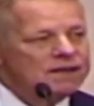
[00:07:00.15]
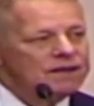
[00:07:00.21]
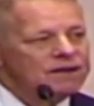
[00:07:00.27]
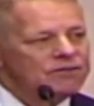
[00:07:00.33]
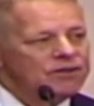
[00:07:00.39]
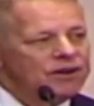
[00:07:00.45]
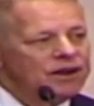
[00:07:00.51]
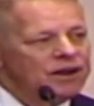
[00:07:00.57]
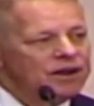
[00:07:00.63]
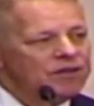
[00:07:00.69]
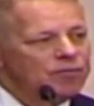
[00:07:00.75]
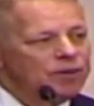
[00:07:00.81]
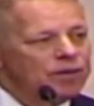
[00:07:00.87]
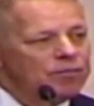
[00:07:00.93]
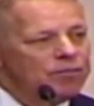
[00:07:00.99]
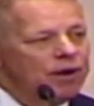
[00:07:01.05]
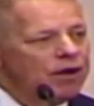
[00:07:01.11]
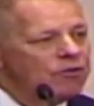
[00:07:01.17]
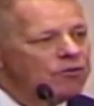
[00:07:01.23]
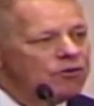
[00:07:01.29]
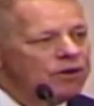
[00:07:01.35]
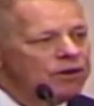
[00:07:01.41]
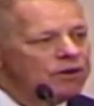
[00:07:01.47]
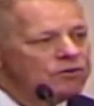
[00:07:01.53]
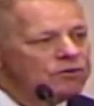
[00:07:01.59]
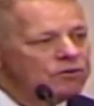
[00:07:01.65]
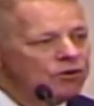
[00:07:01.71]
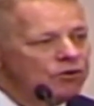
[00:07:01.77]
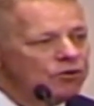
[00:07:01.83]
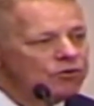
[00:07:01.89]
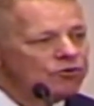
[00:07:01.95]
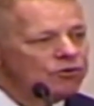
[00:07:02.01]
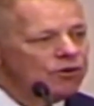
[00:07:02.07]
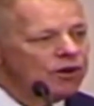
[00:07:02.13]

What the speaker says: and then I had everybody bow their heads and close